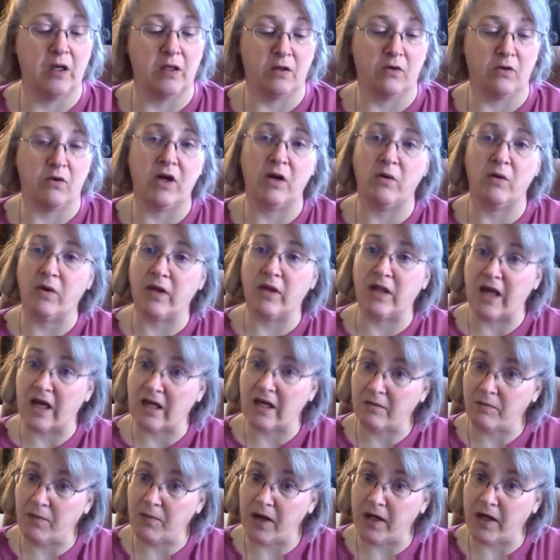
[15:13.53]
So anyway,
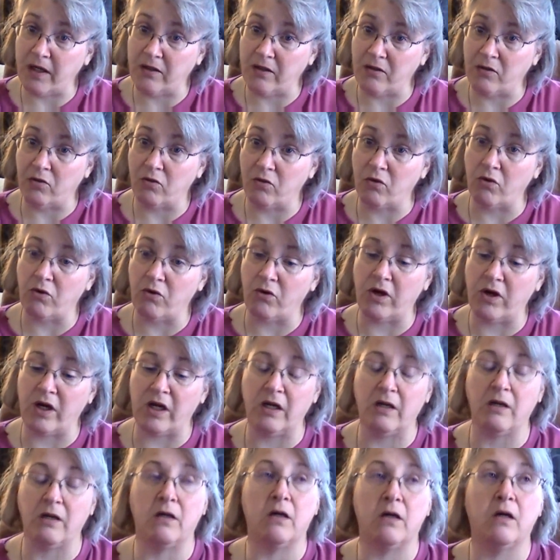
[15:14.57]
that's my
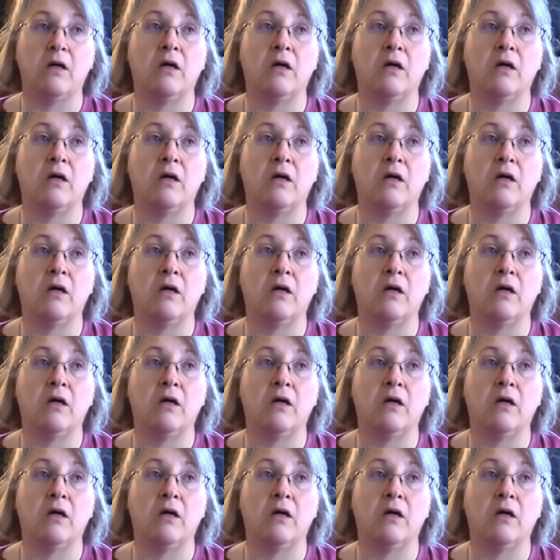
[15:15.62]
story.